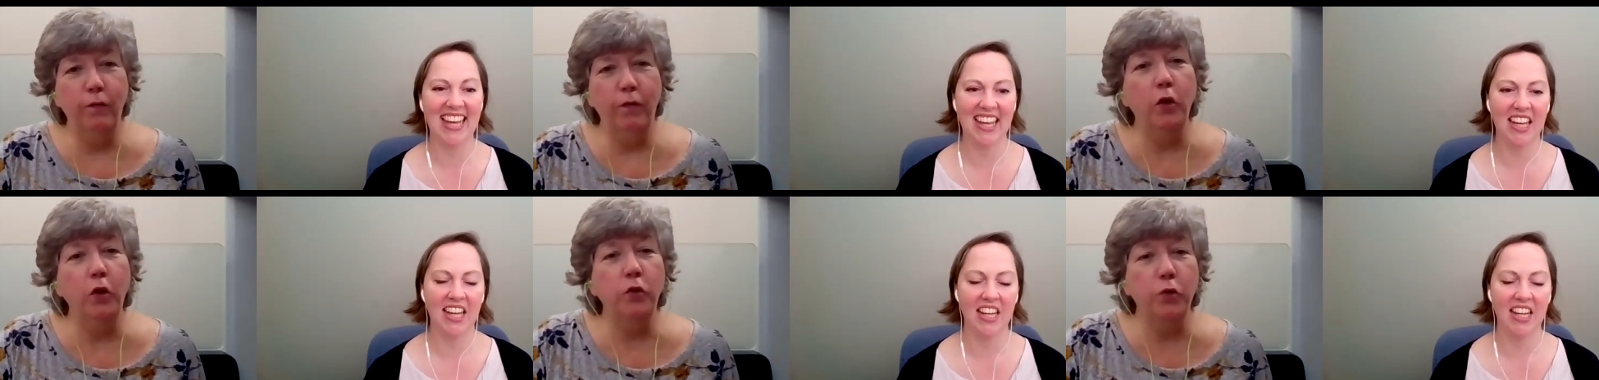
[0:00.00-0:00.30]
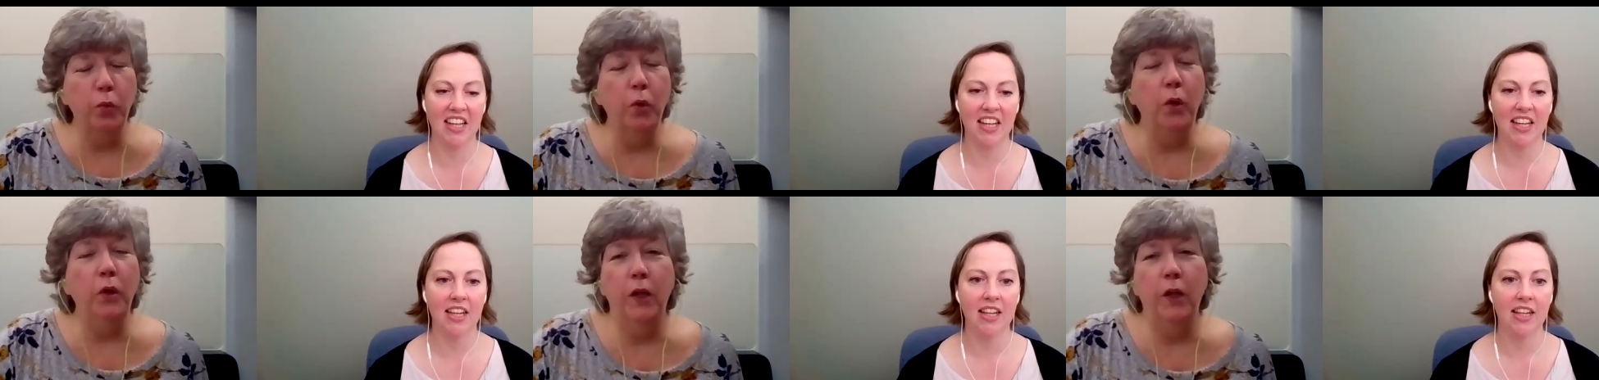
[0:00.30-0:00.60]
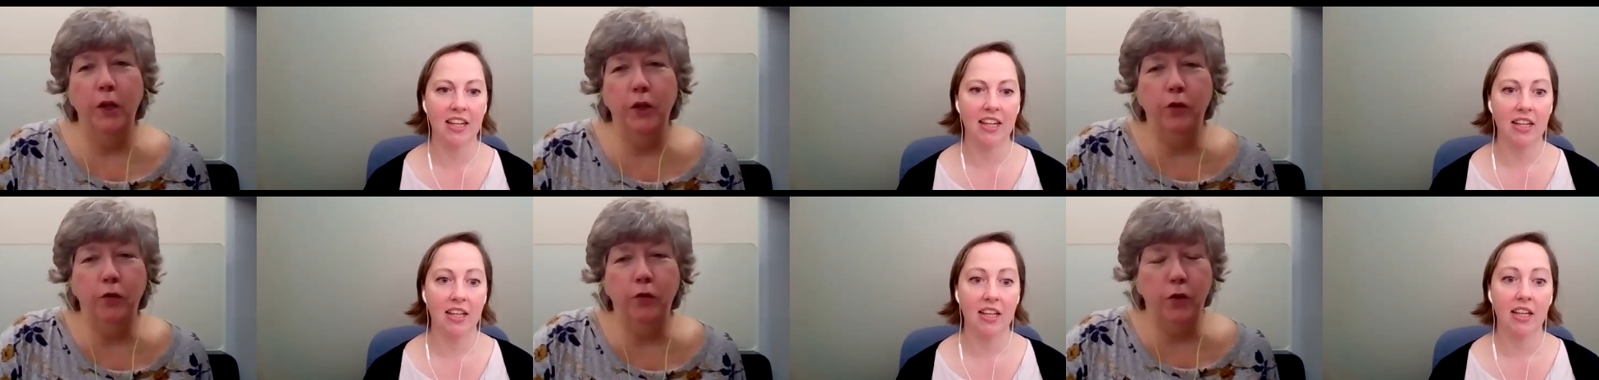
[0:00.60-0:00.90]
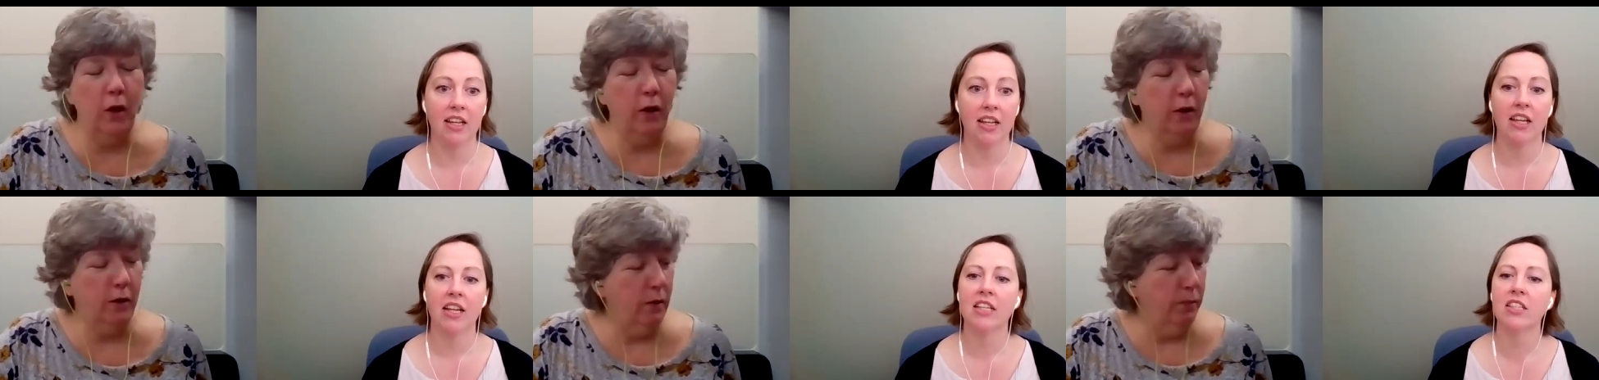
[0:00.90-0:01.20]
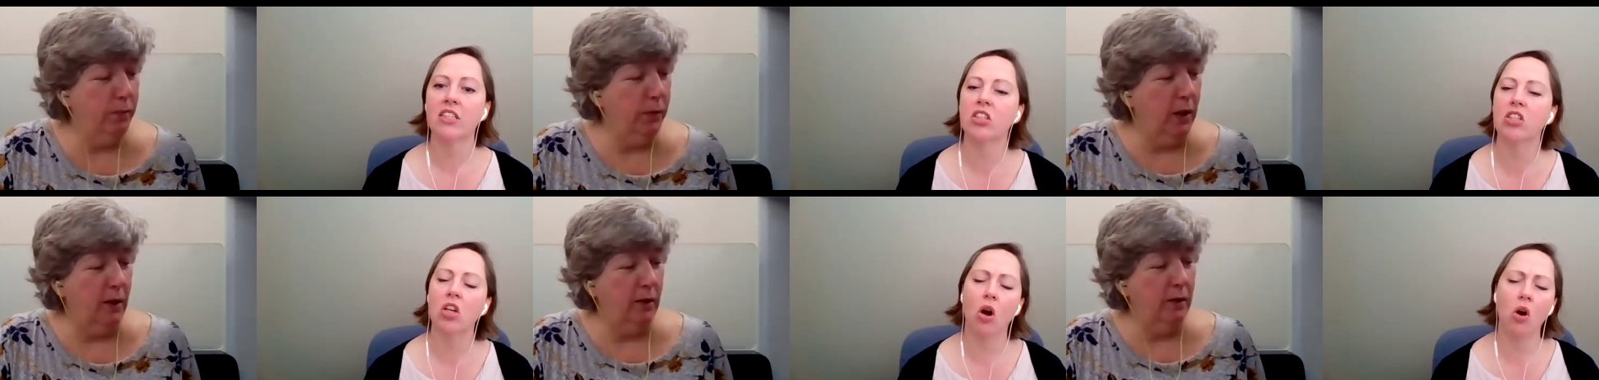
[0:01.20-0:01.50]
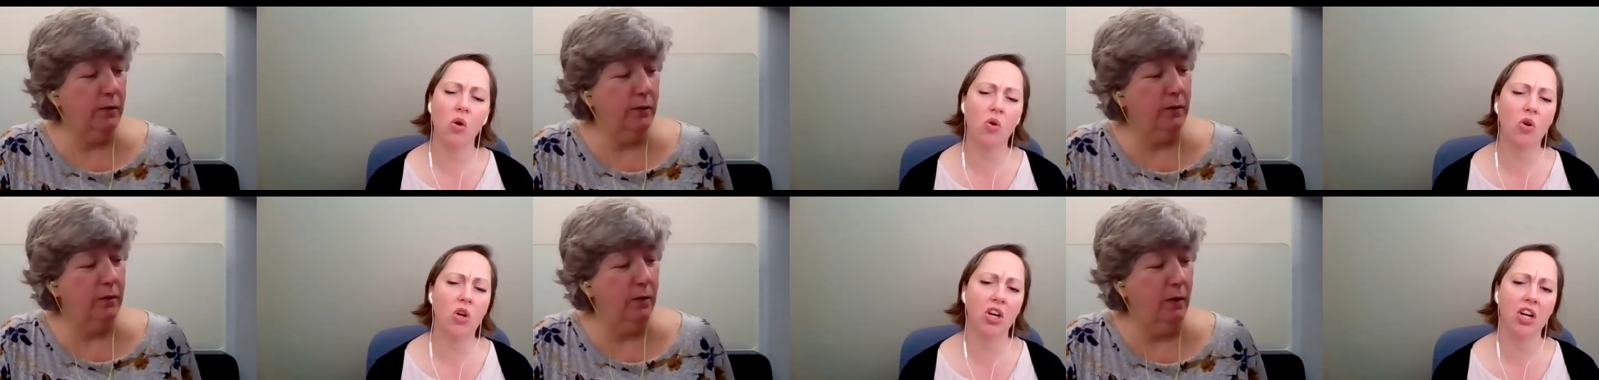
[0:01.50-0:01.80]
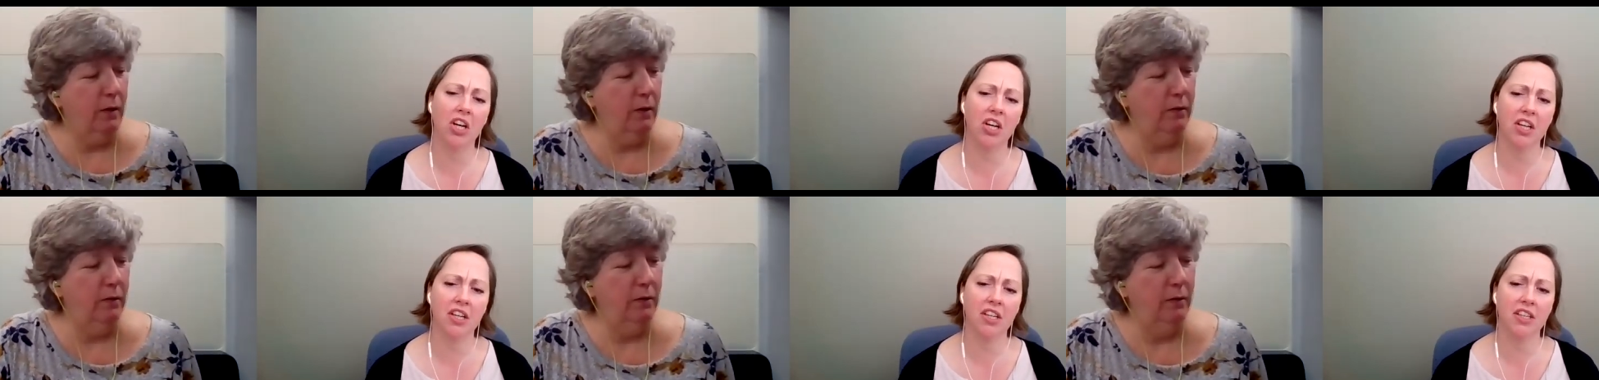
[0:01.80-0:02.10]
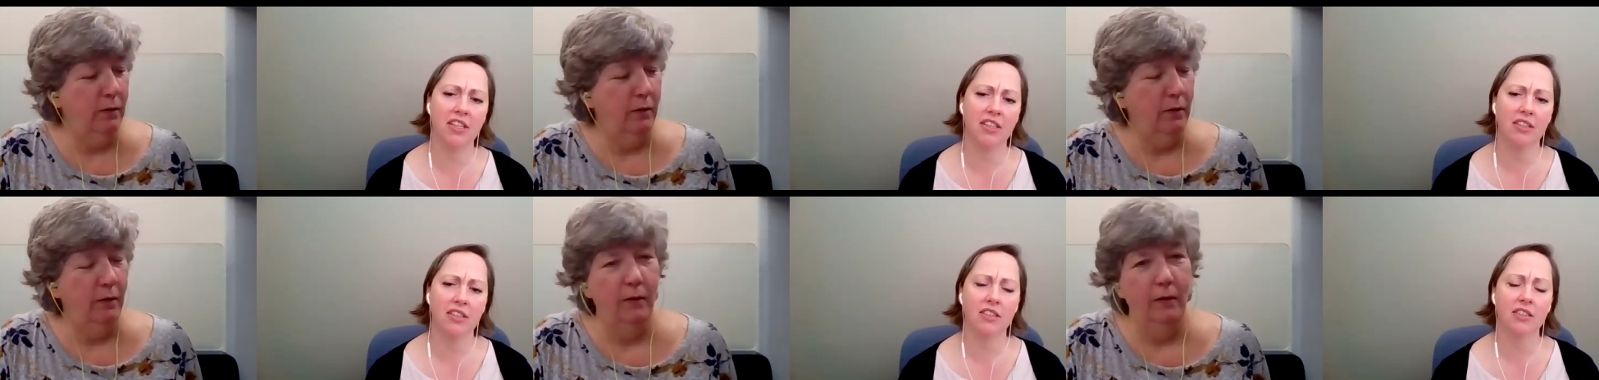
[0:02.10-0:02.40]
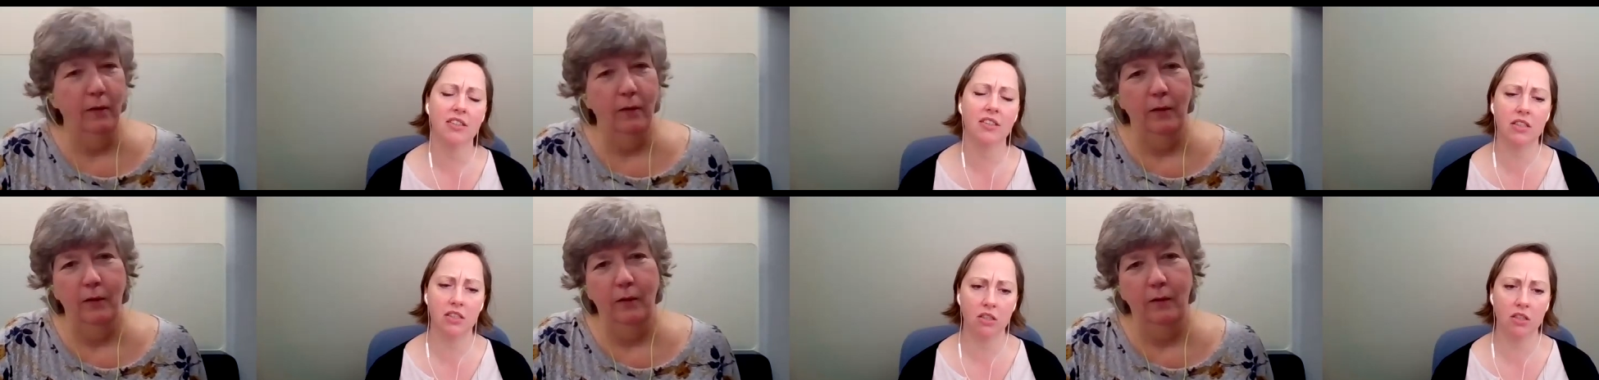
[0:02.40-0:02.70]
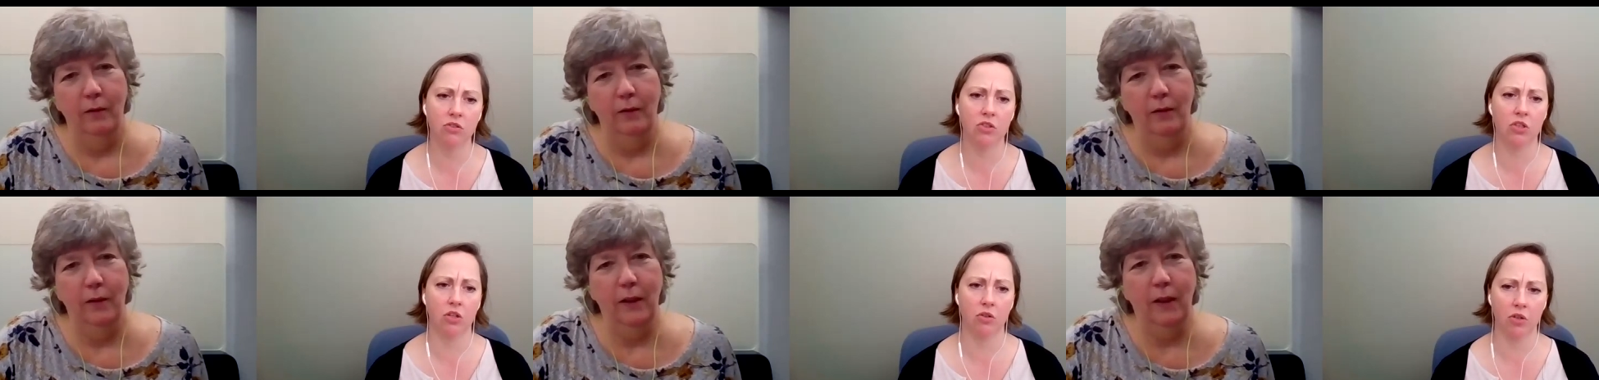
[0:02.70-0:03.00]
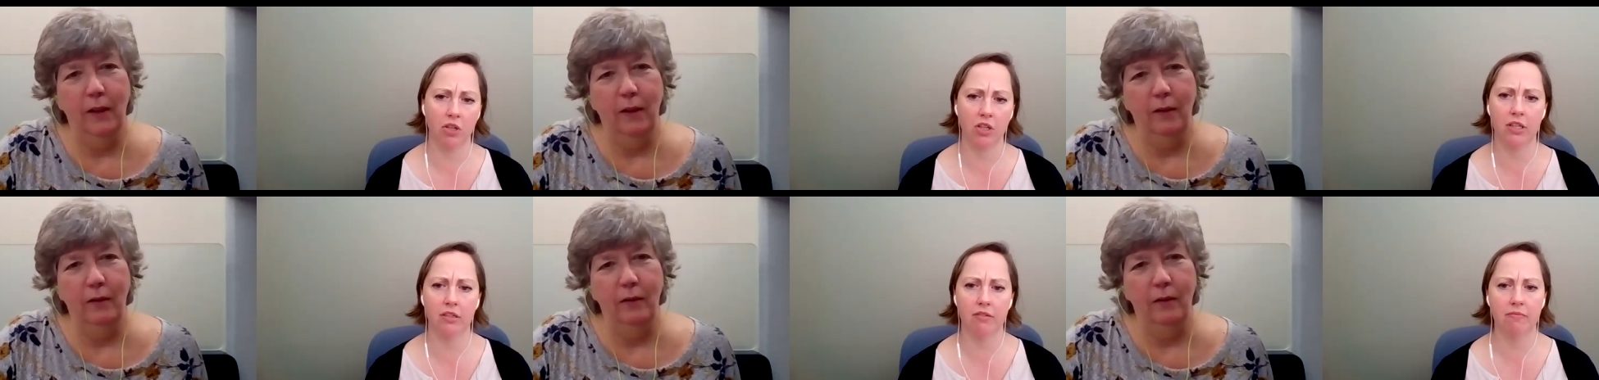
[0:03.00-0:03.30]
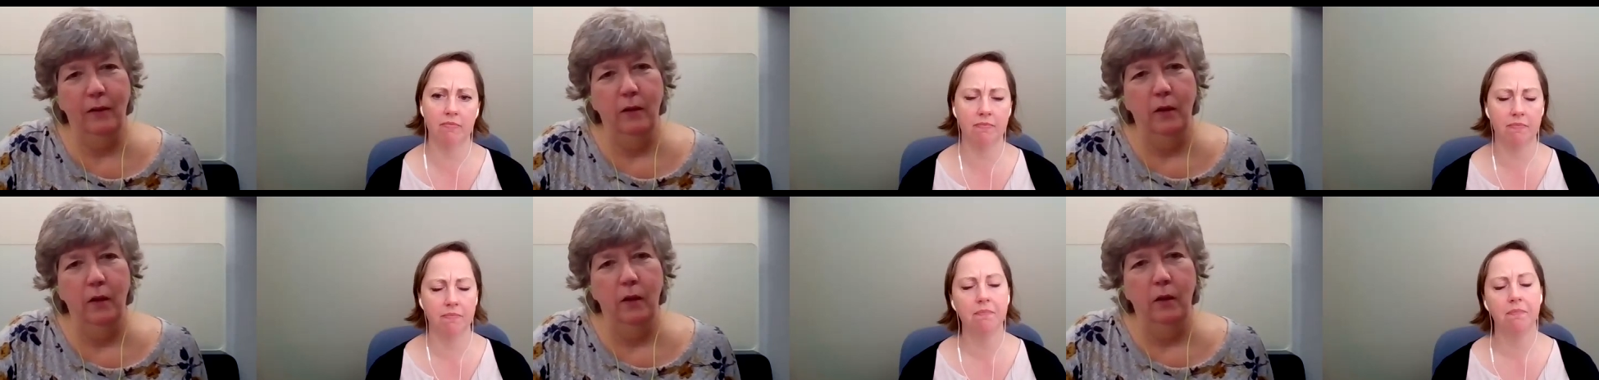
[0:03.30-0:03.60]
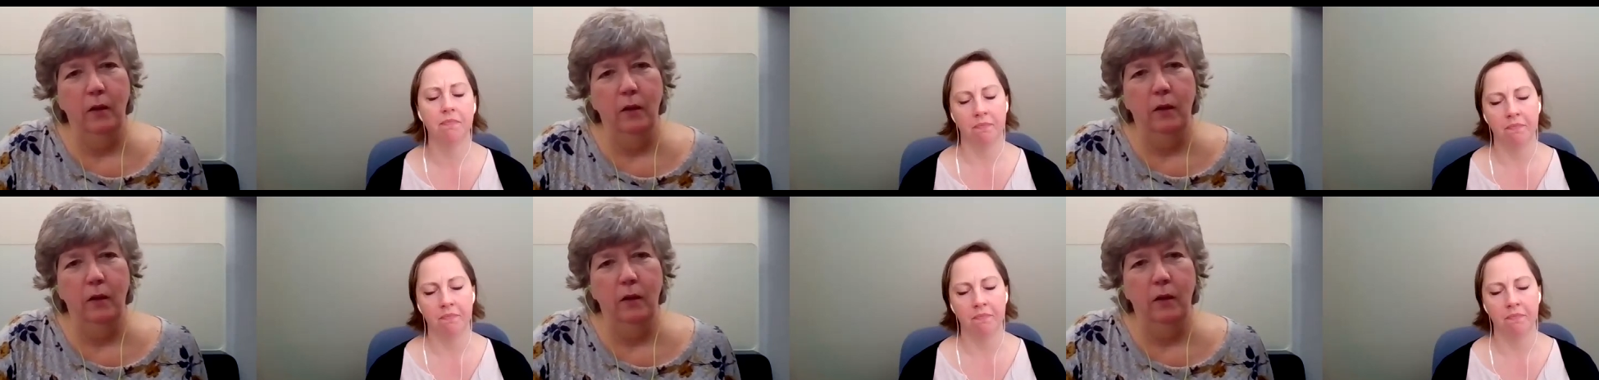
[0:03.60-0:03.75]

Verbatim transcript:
Speaker 1: first one that you talked about. So, so good. So, yeah. so good.